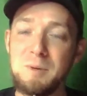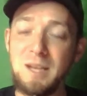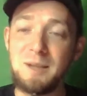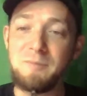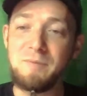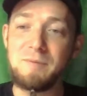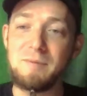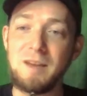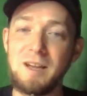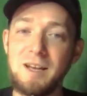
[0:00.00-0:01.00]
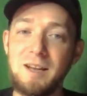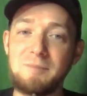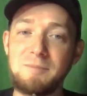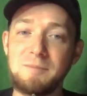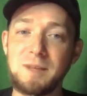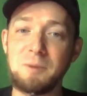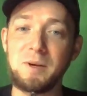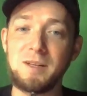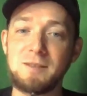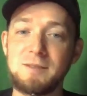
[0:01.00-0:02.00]
yeah, um, I think
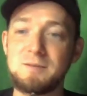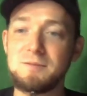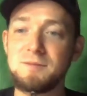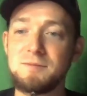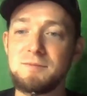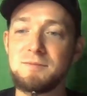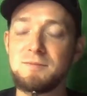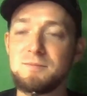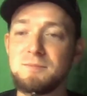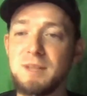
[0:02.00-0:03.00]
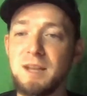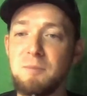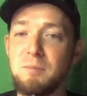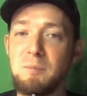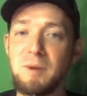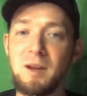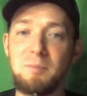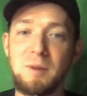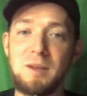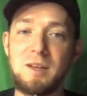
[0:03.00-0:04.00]
we're kind of bumping
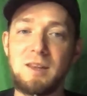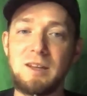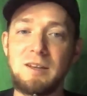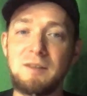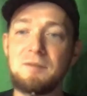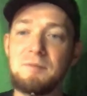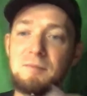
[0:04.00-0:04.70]
up into the